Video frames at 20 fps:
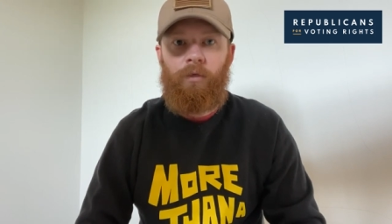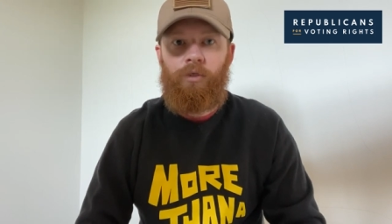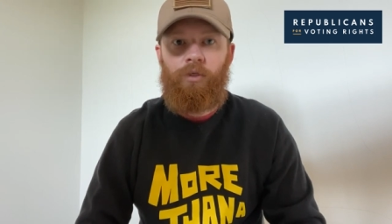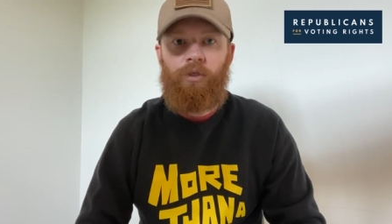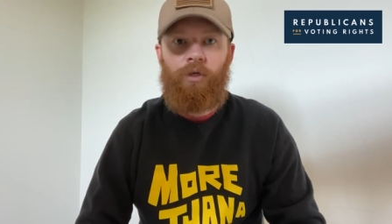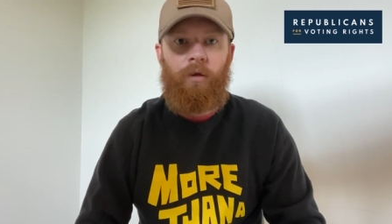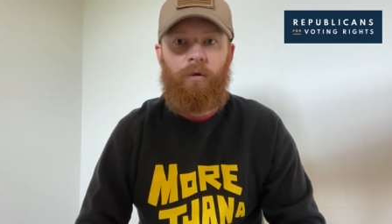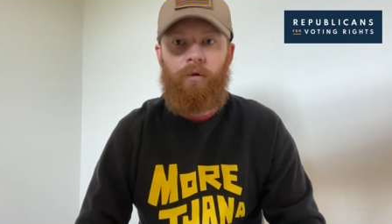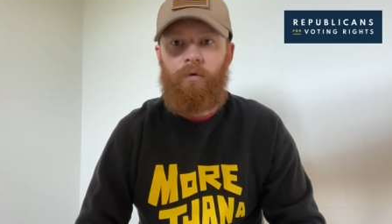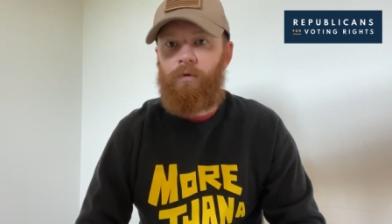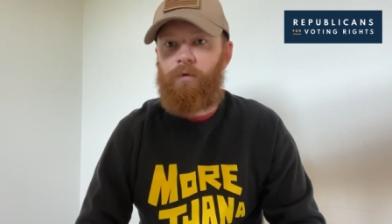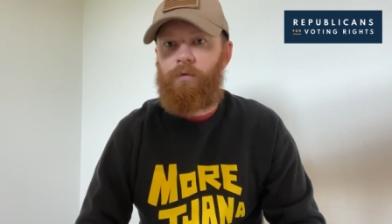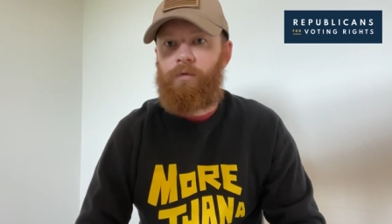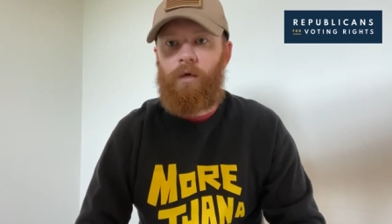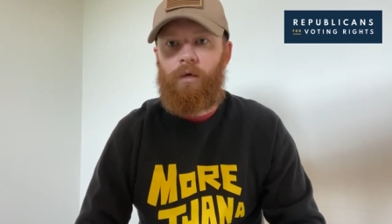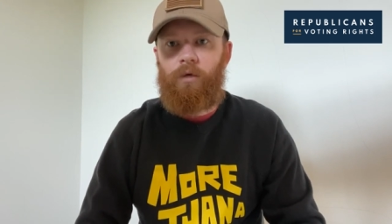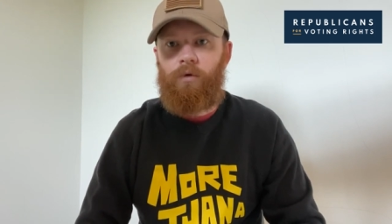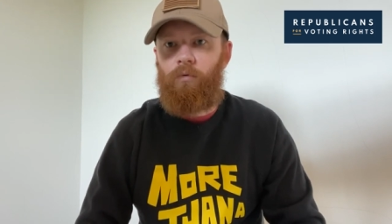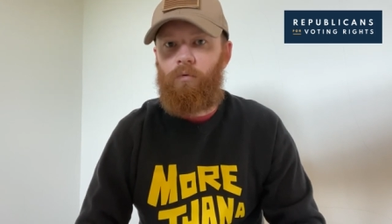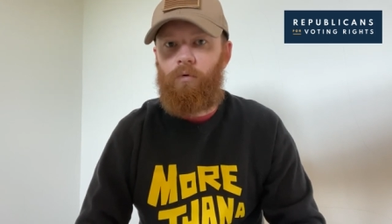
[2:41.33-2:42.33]
genders,
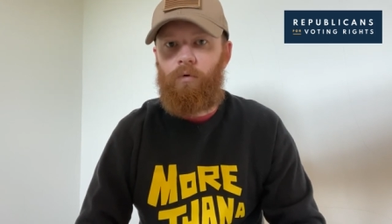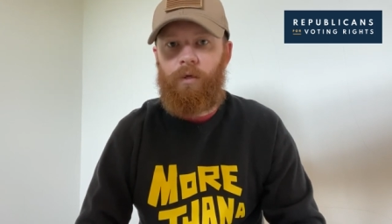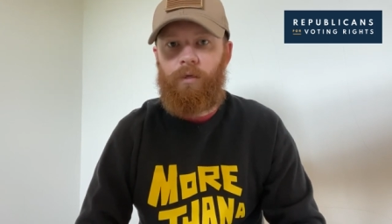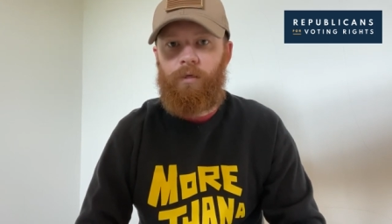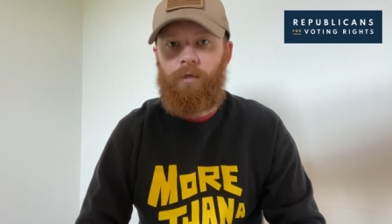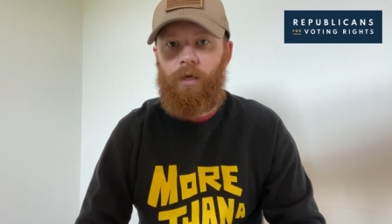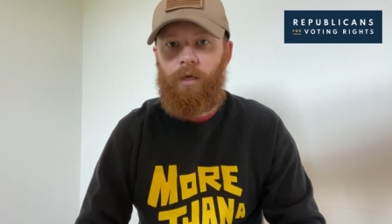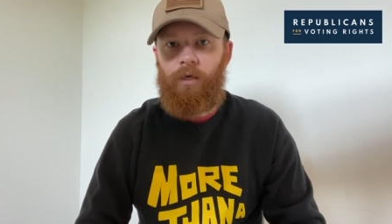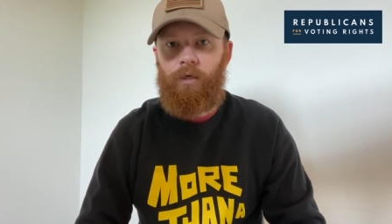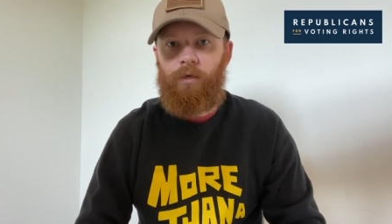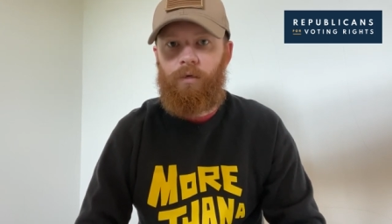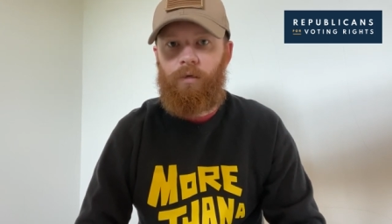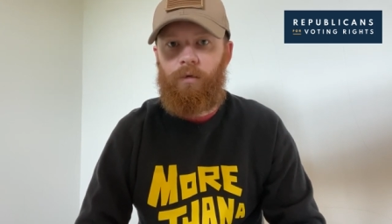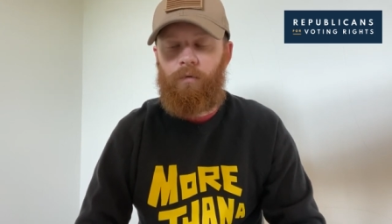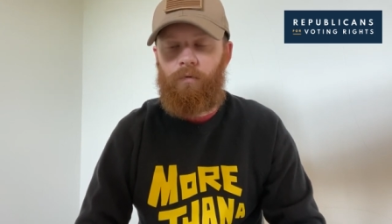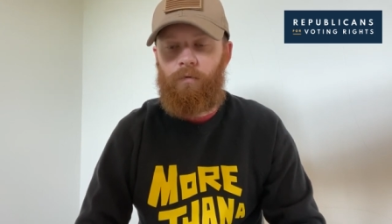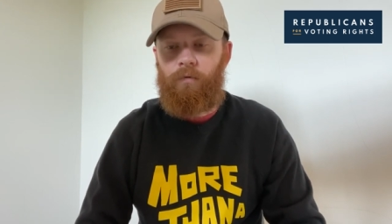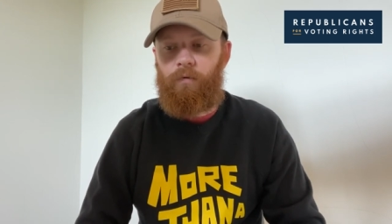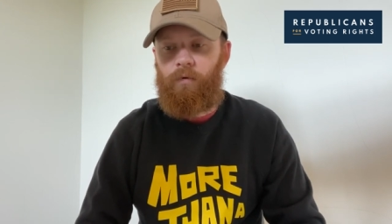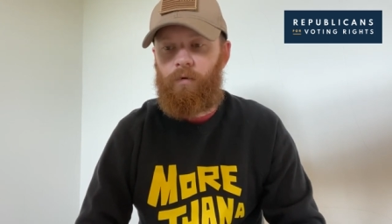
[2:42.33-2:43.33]
sexual
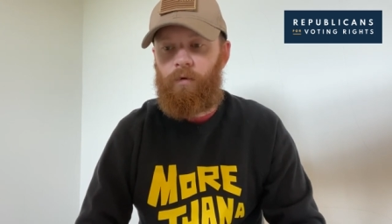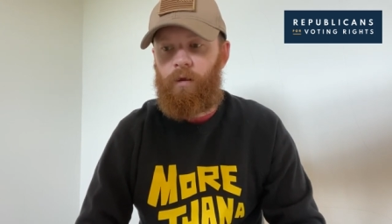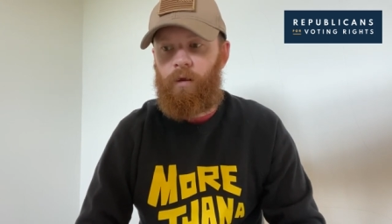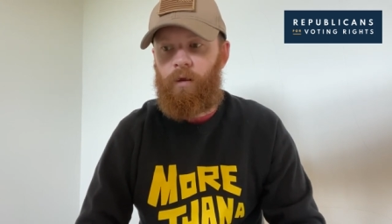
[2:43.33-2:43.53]
orientations,